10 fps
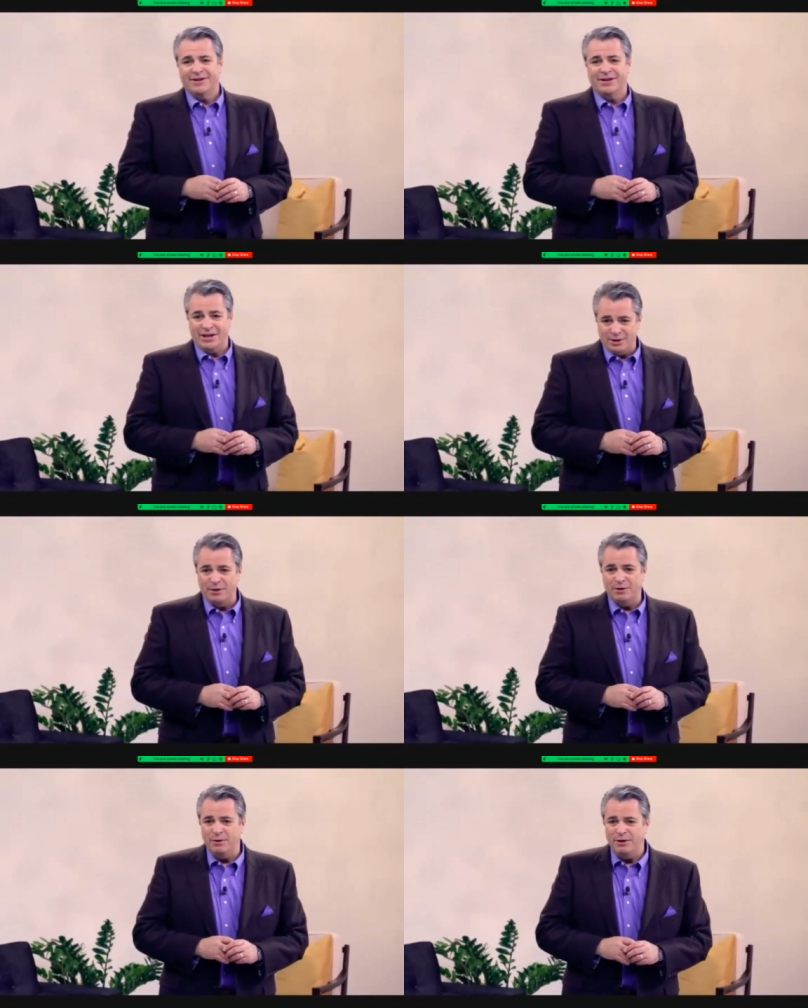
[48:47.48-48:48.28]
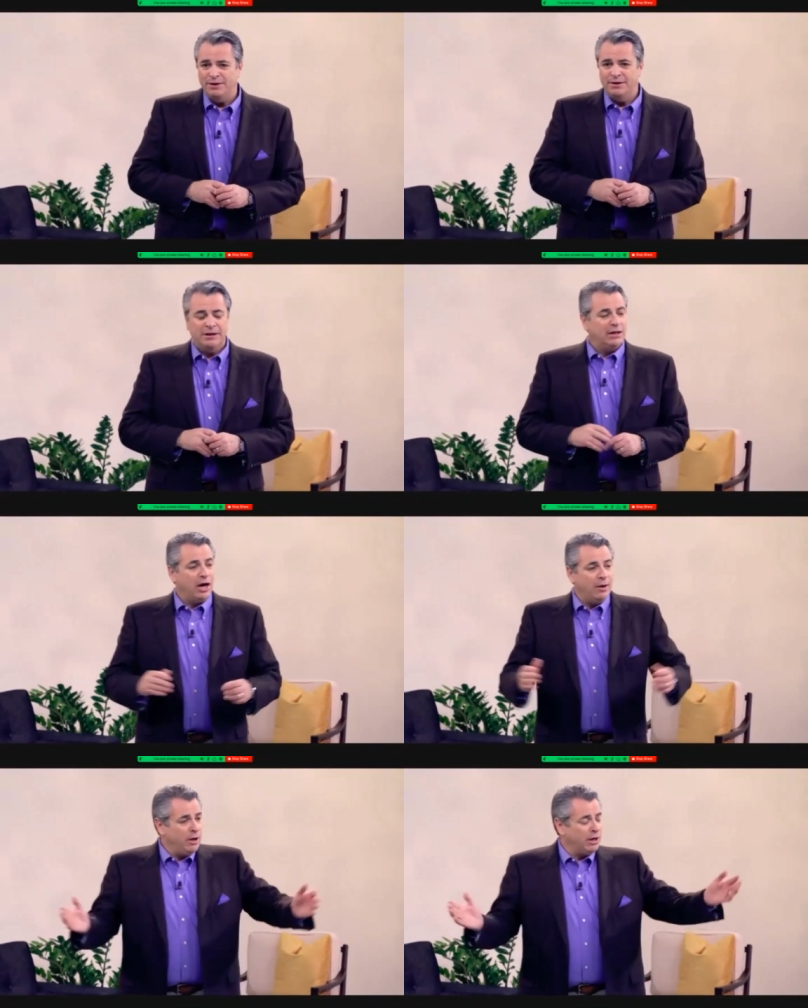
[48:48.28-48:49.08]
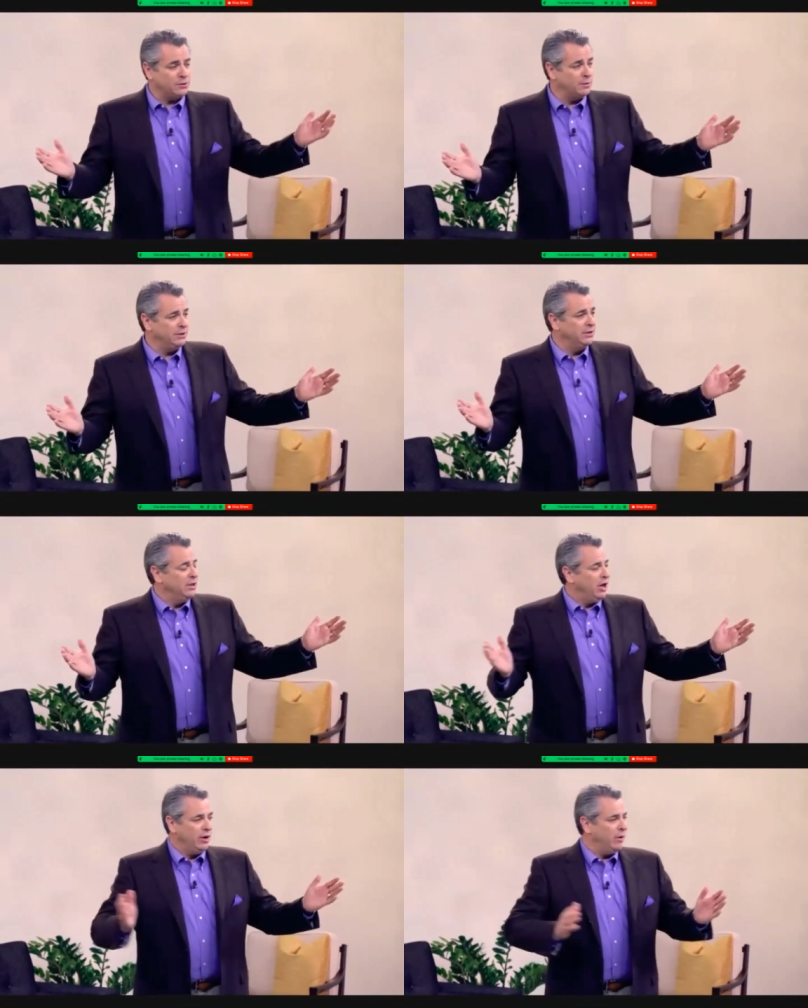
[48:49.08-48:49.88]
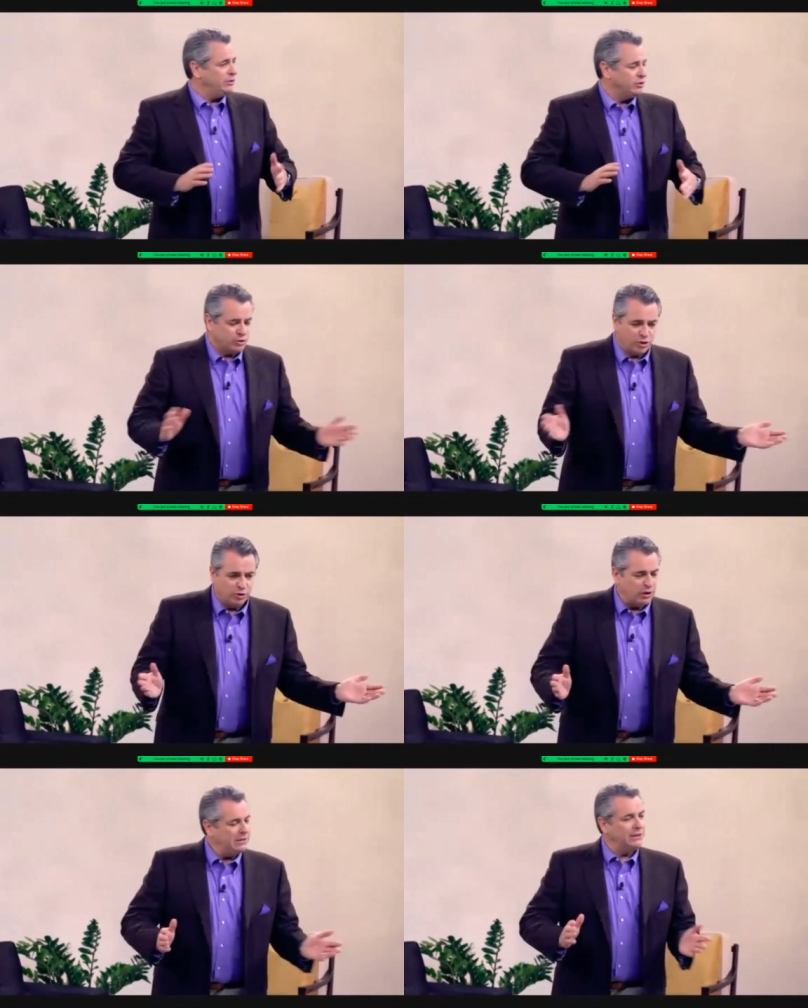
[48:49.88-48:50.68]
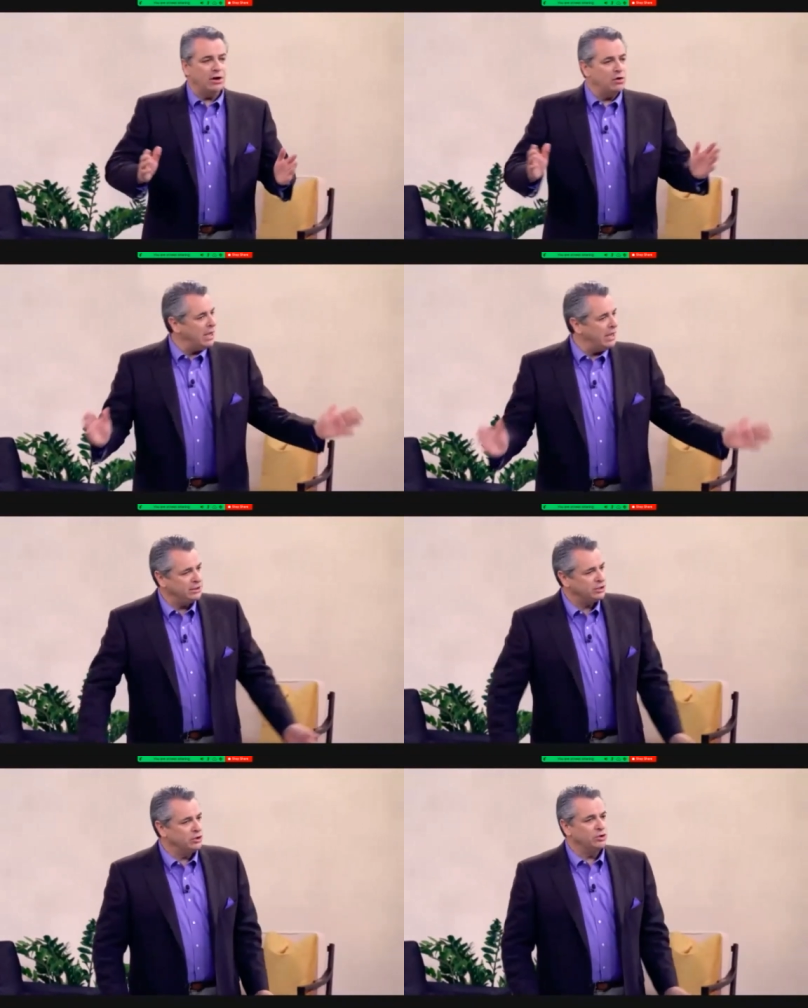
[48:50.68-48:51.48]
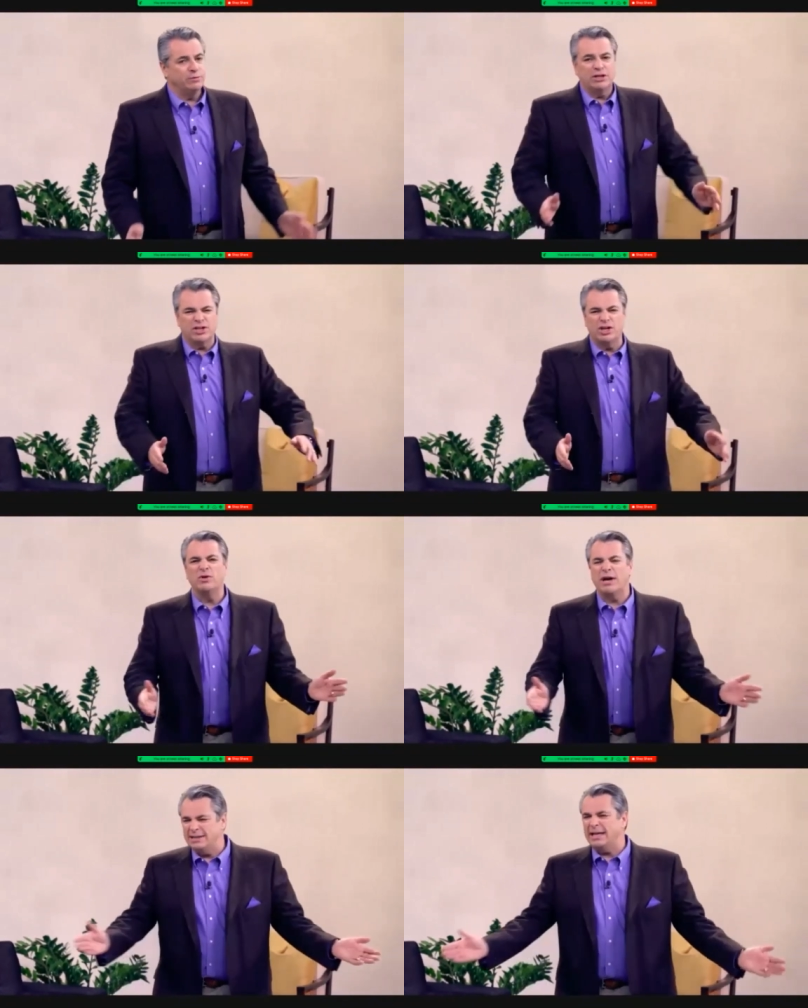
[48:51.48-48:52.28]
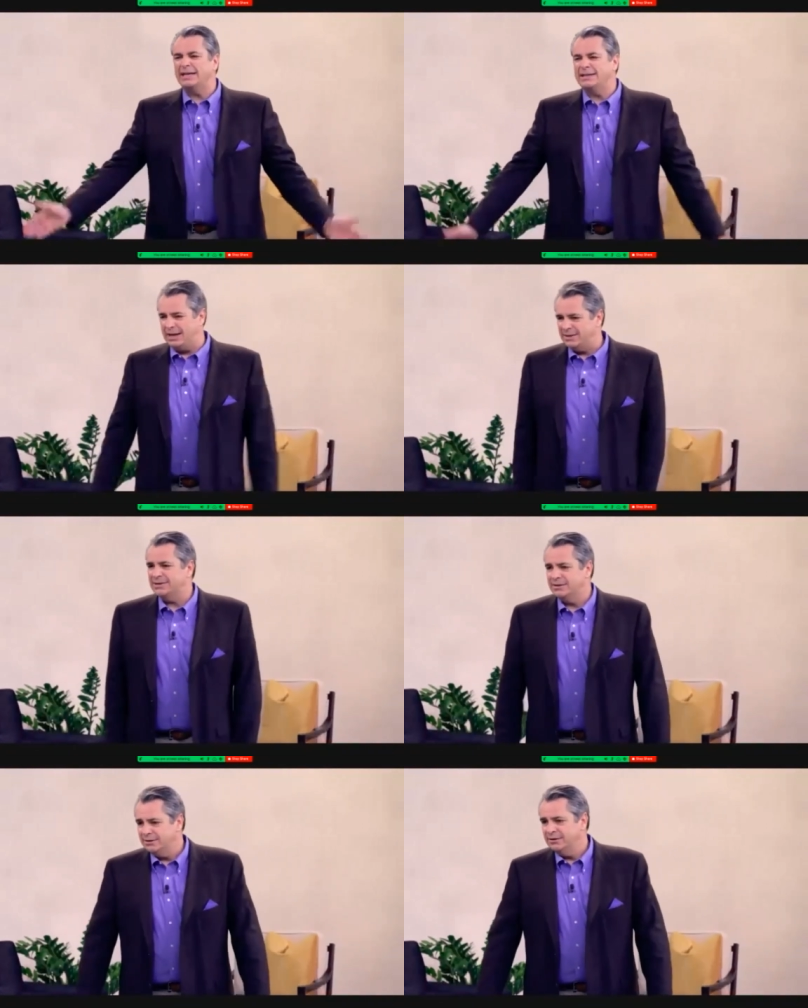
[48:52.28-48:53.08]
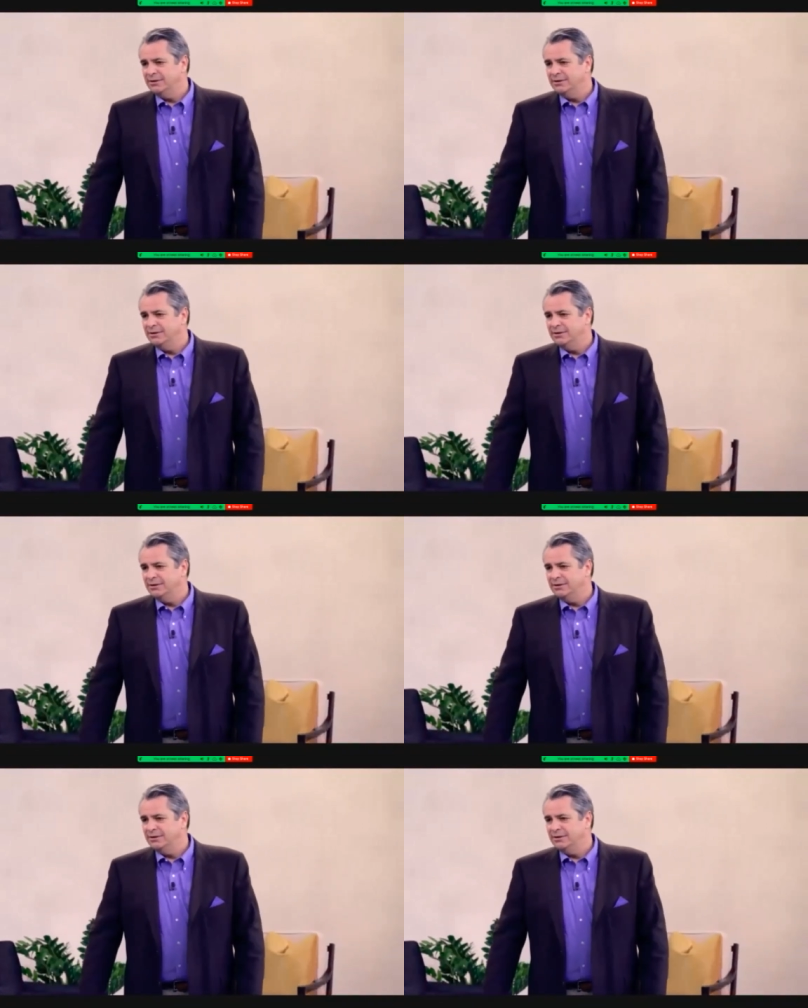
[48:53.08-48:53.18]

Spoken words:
Are you guys with me? I'll be honest with you. I went through school. I did okay in school because I knew how to take a test.